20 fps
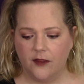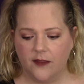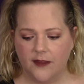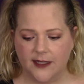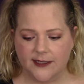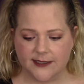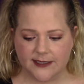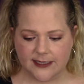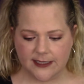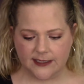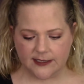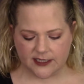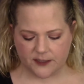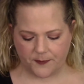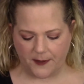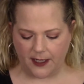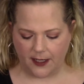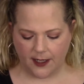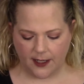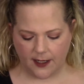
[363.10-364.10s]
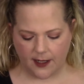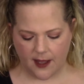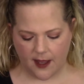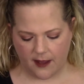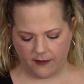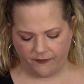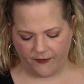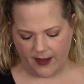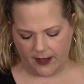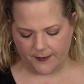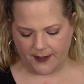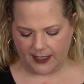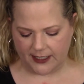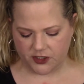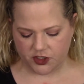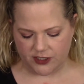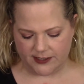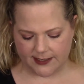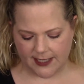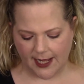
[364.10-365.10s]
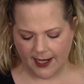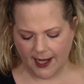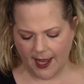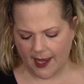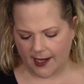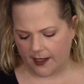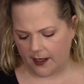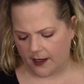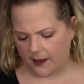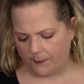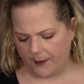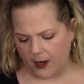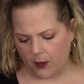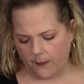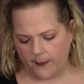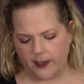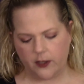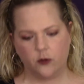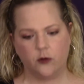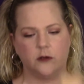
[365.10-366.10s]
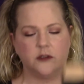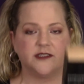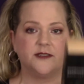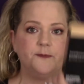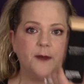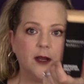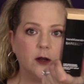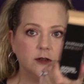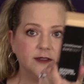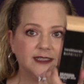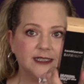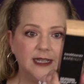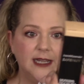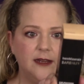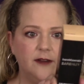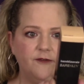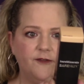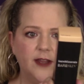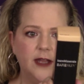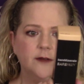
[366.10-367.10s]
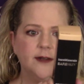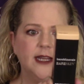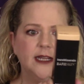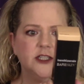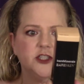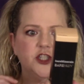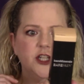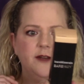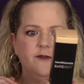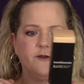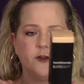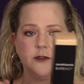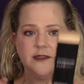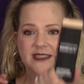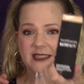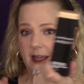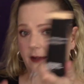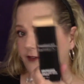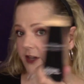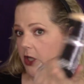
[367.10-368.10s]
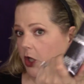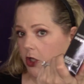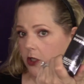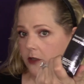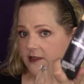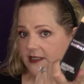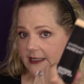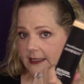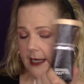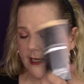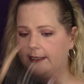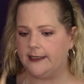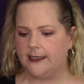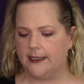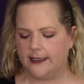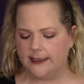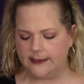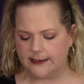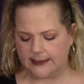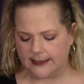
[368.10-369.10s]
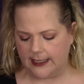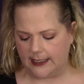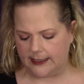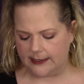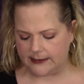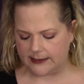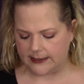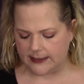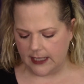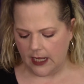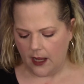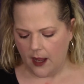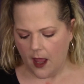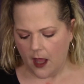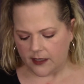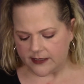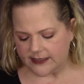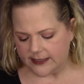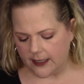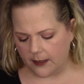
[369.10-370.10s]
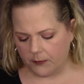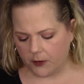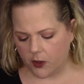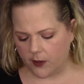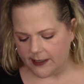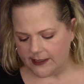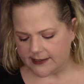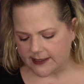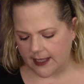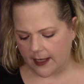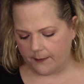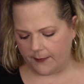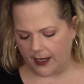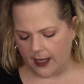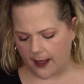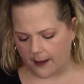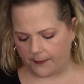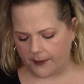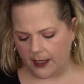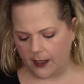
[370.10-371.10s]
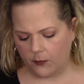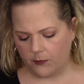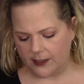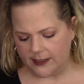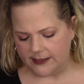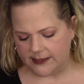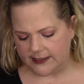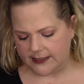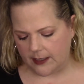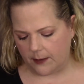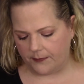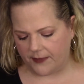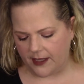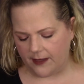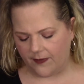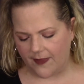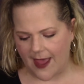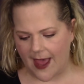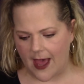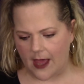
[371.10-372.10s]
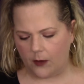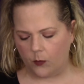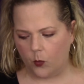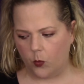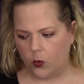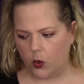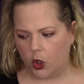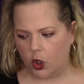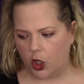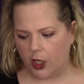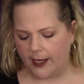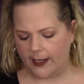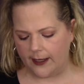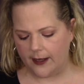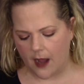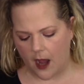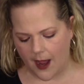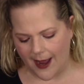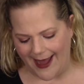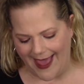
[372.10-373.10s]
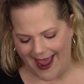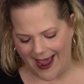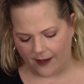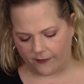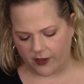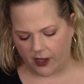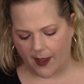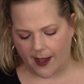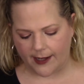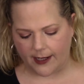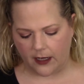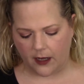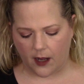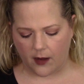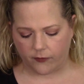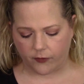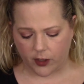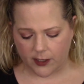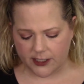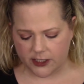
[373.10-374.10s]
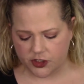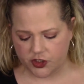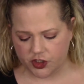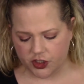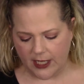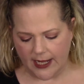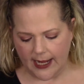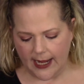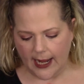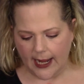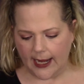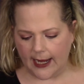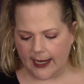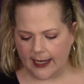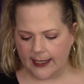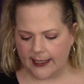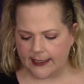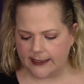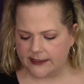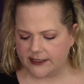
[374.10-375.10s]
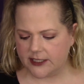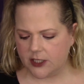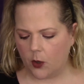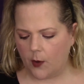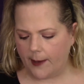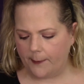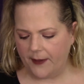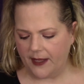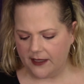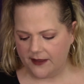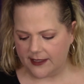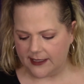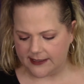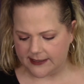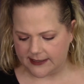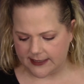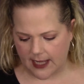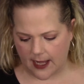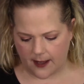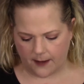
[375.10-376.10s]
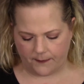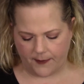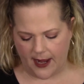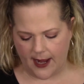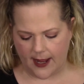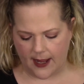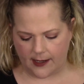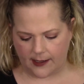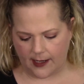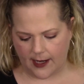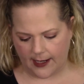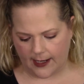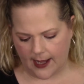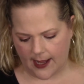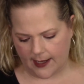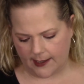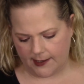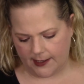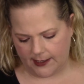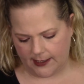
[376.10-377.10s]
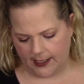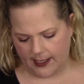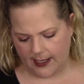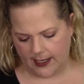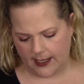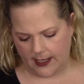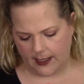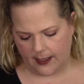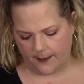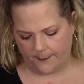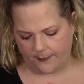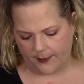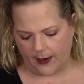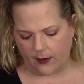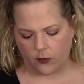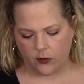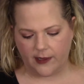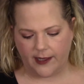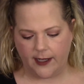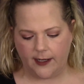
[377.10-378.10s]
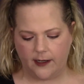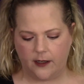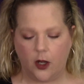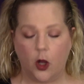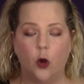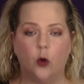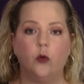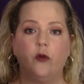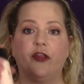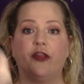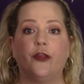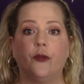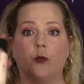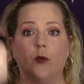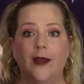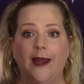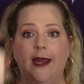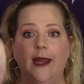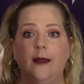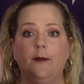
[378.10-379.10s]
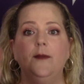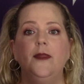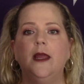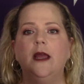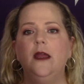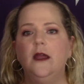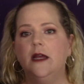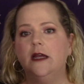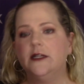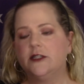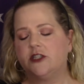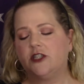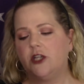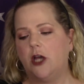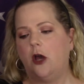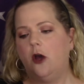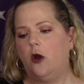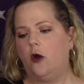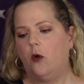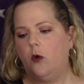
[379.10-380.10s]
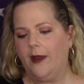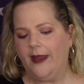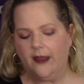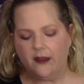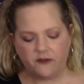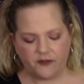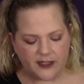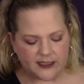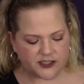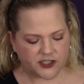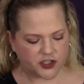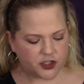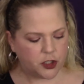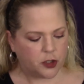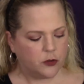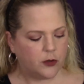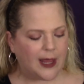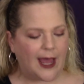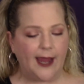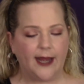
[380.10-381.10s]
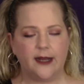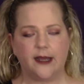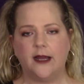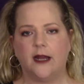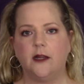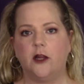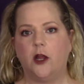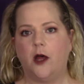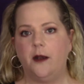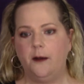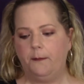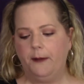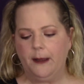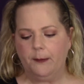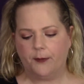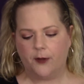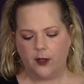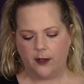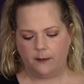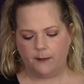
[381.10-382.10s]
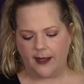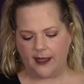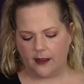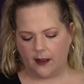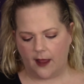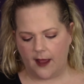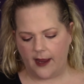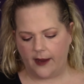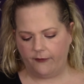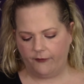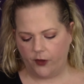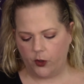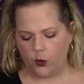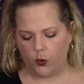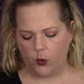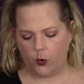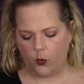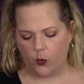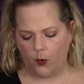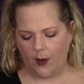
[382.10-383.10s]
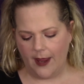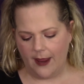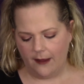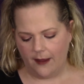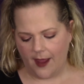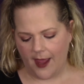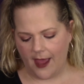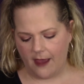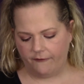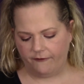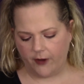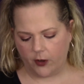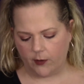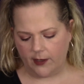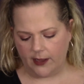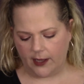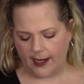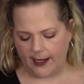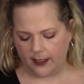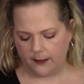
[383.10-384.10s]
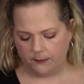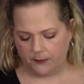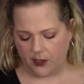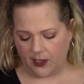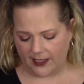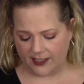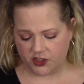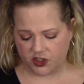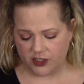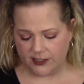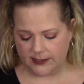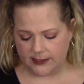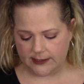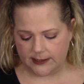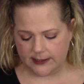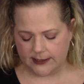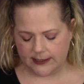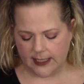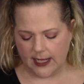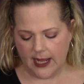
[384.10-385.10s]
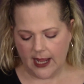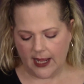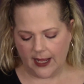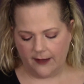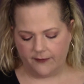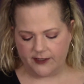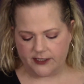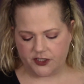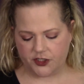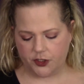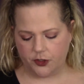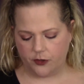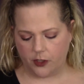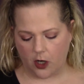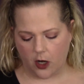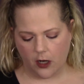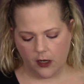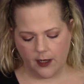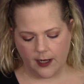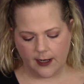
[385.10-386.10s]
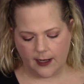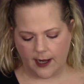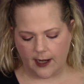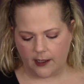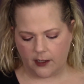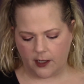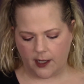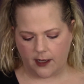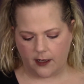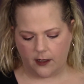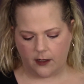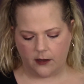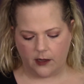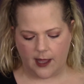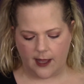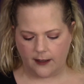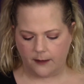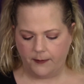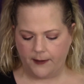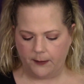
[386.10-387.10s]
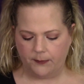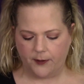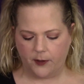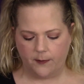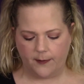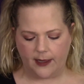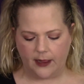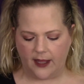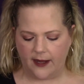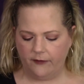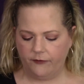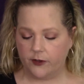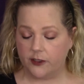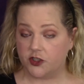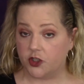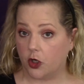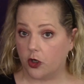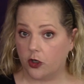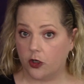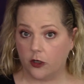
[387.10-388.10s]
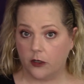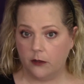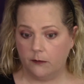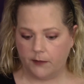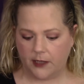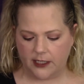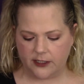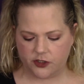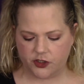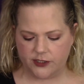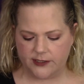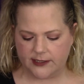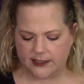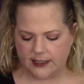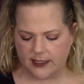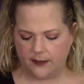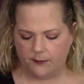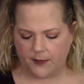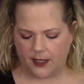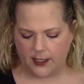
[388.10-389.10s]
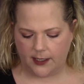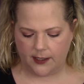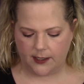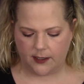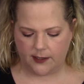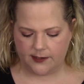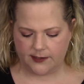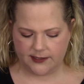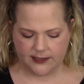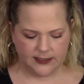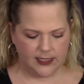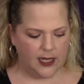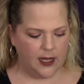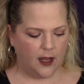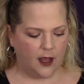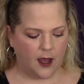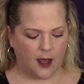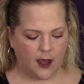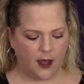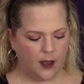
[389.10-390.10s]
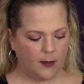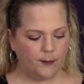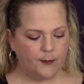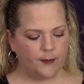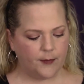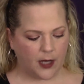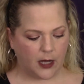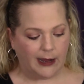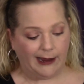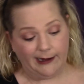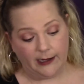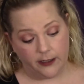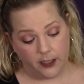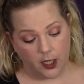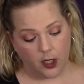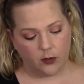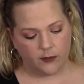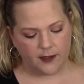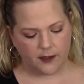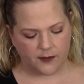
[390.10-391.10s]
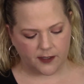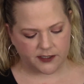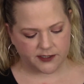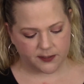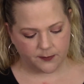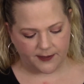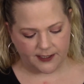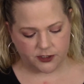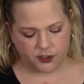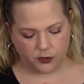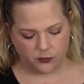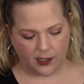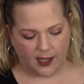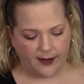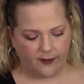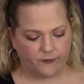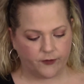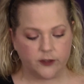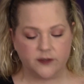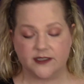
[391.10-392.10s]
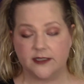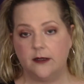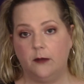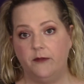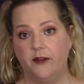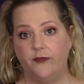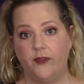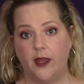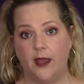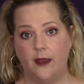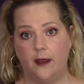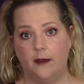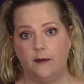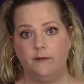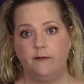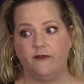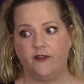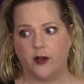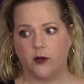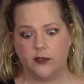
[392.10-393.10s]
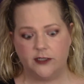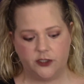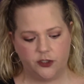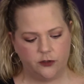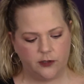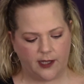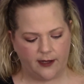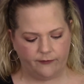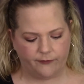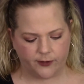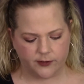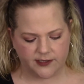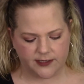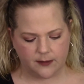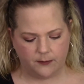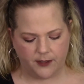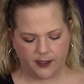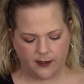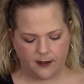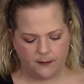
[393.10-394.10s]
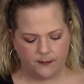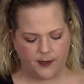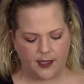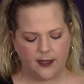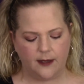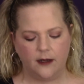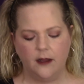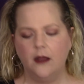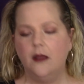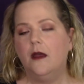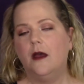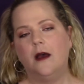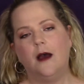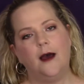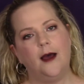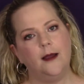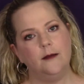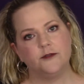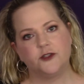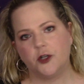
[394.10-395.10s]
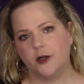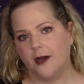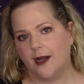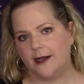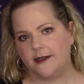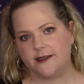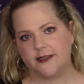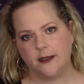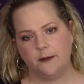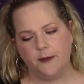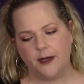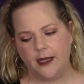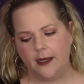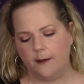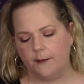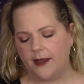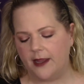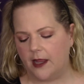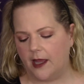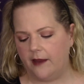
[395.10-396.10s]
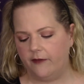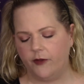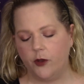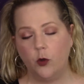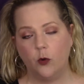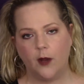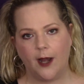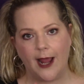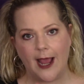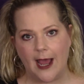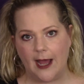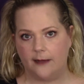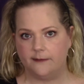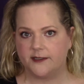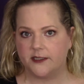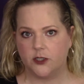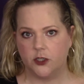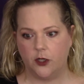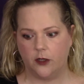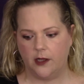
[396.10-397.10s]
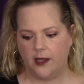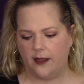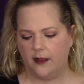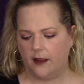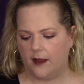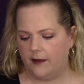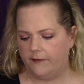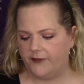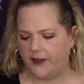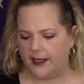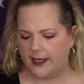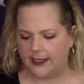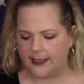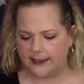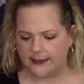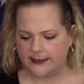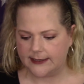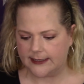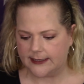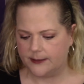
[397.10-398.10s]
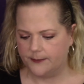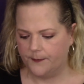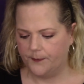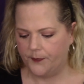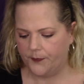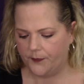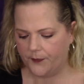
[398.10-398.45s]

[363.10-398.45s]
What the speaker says: This is, speaking of foundations, I got a Bare Minerals Bare Skin Foundation for $7.99. Summer is coming up, and I wanted something that would not have a lot of coverage in it. So I picked this up, and I got it in Bare Linen 03. So if it's too light, I got a lot of people in my life who have very light complexions. If it's too dark, I got a lot of people in my life with darker complexions than mine is. I know that this will be too light for some of them, very too light for some of them, but I'm sure I got somebody in my life who would absolutely love this.